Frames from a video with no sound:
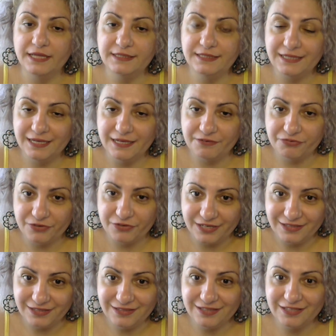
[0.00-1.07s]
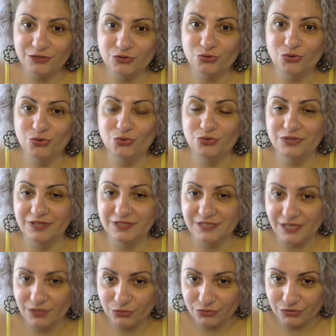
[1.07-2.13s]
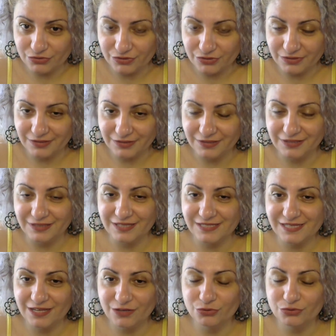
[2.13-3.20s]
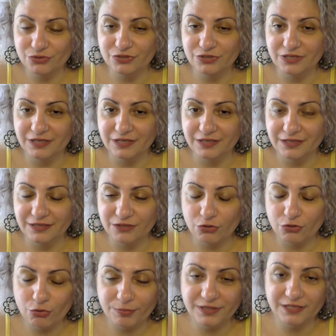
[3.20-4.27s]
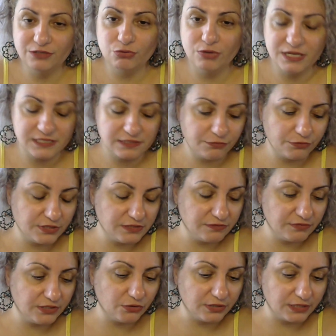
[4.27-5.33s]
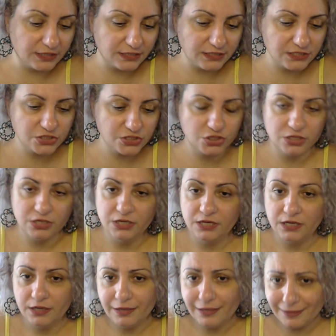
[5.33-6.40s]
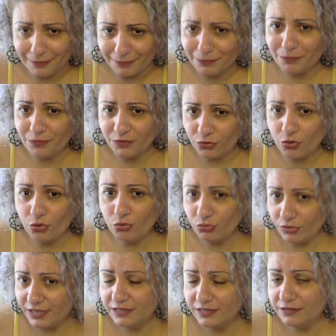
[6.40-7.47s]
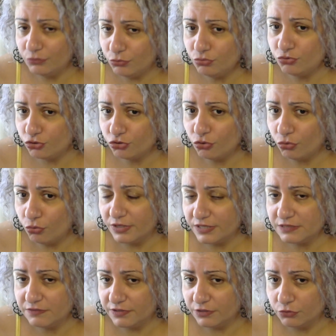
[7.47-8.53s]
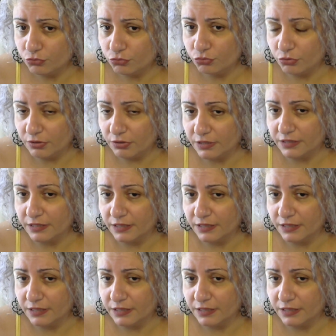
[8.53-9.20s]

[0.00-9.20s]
Dear friend, that you wrote the second comment and you asked for this video in English, go and do show this video to your